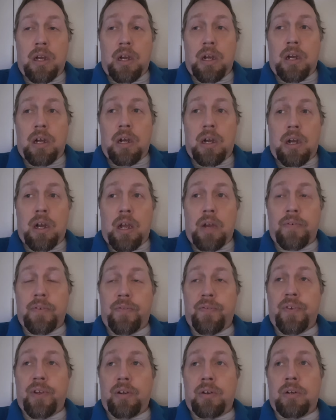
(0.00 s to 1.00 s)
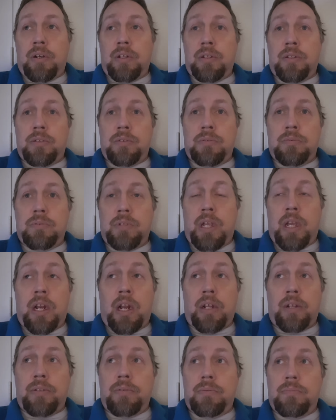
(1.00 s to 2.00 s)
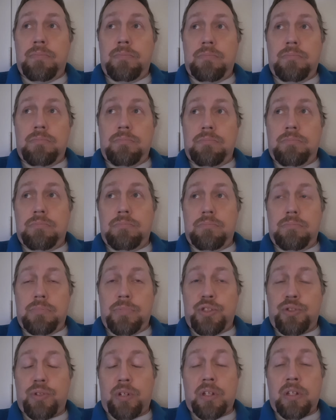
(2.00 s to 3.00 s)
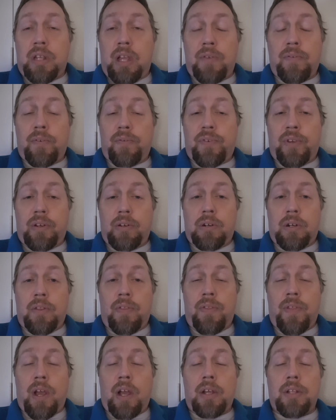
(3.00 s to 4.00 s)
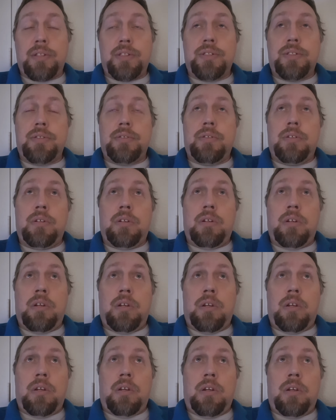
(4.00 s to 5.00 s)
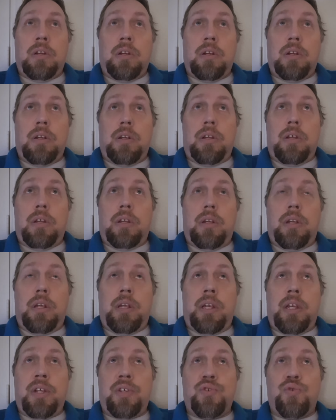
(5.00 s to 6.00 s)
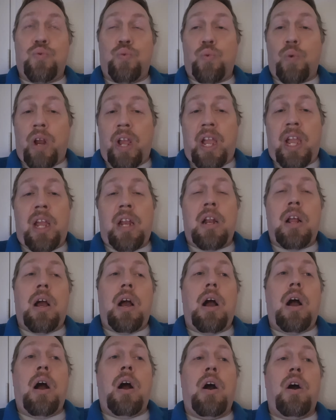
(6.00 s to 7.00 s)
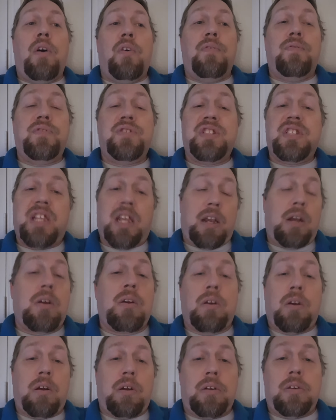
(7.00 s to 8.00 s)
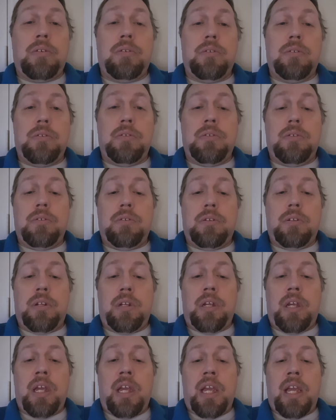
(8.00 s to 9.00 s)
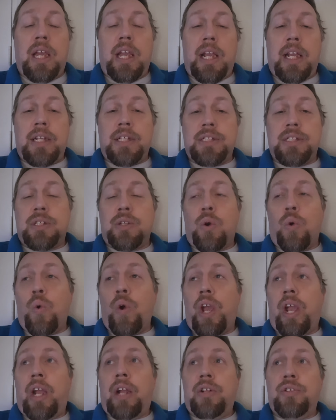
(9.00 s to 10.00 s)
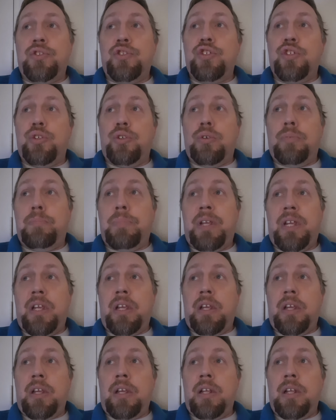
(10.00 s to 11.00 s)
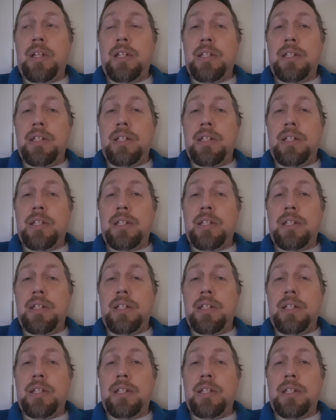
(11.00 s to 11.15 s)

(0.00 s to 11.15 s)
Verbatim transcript: Uh, I have a feeling, and I strictly have a feeling that his reign of terror is going to be